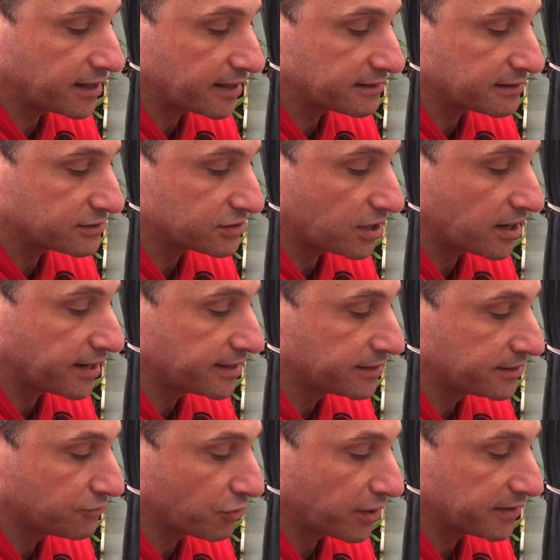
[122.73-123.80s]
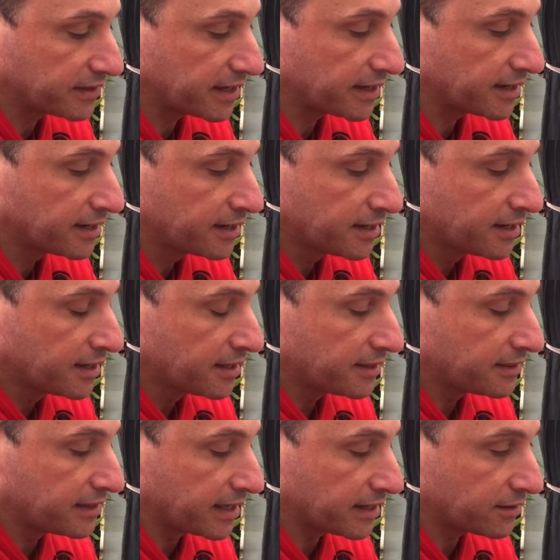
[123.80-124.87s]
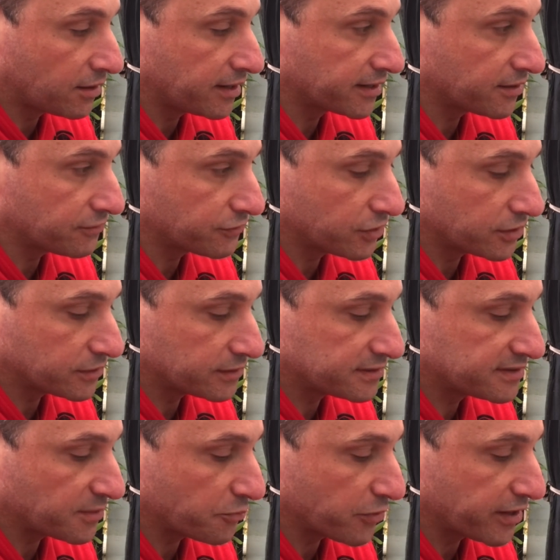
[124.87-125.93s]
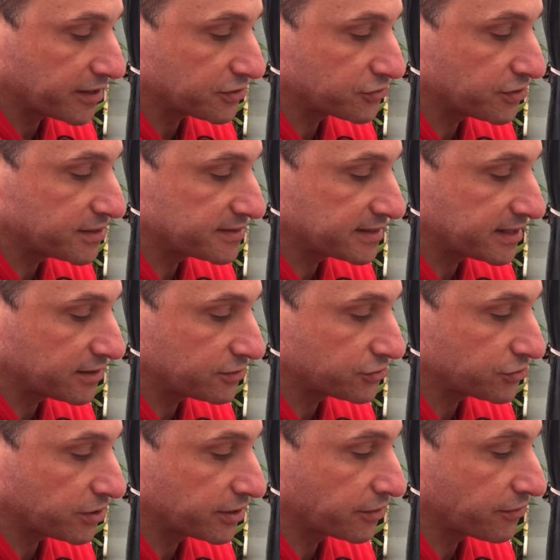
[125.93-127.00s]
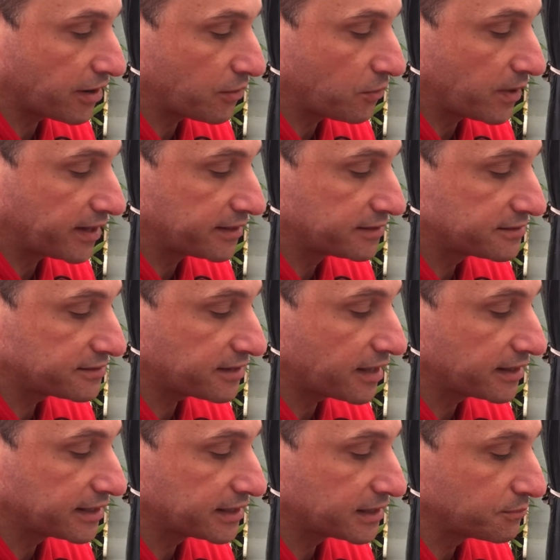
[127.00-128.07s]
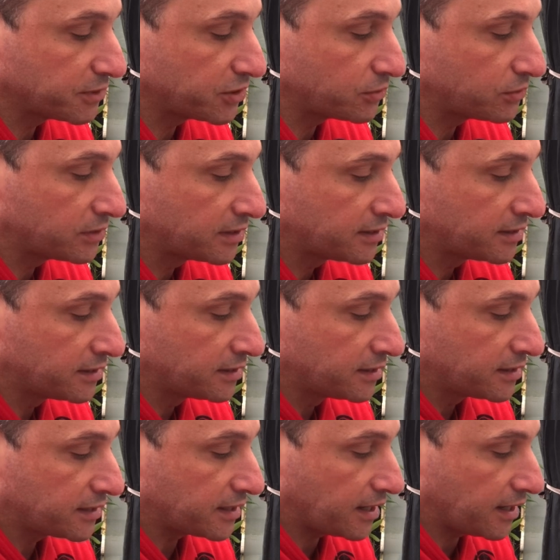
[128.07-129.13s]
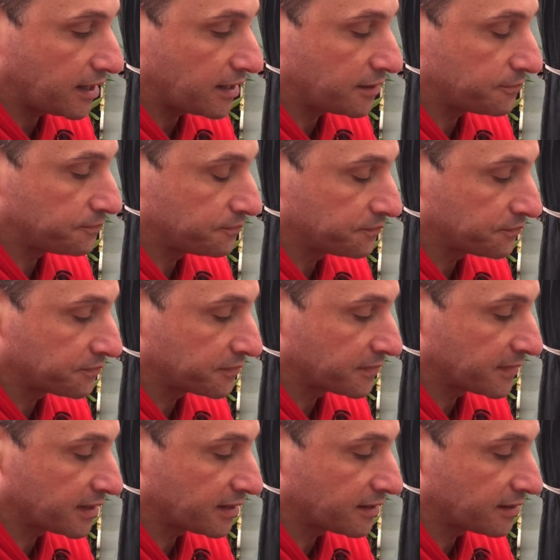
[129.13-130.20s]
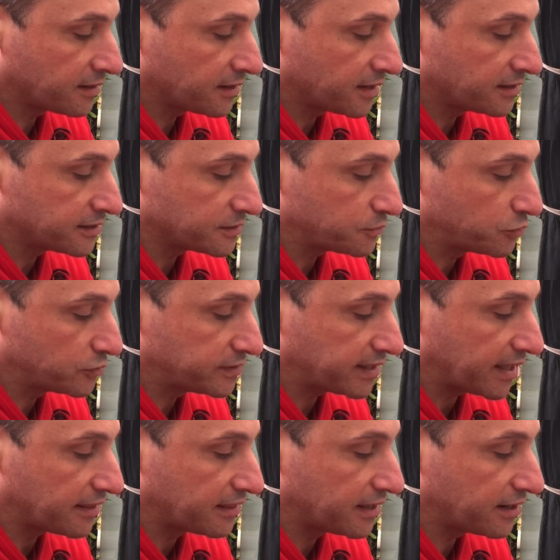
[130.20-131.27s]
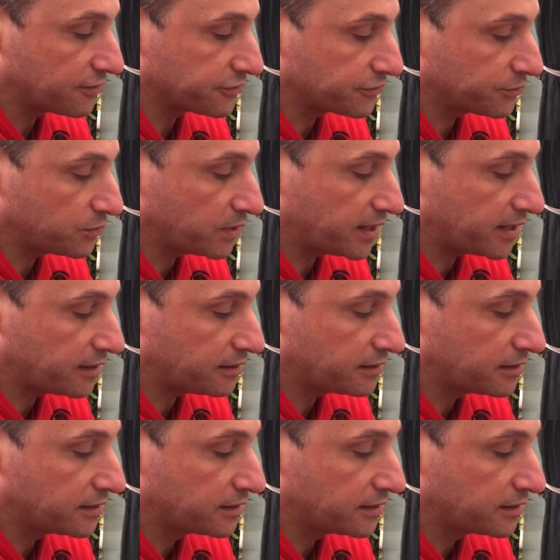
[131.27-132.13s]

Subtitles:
the tight right there, then I've got separated trees, and then I try and create one slightly in the middle and just put that there as well.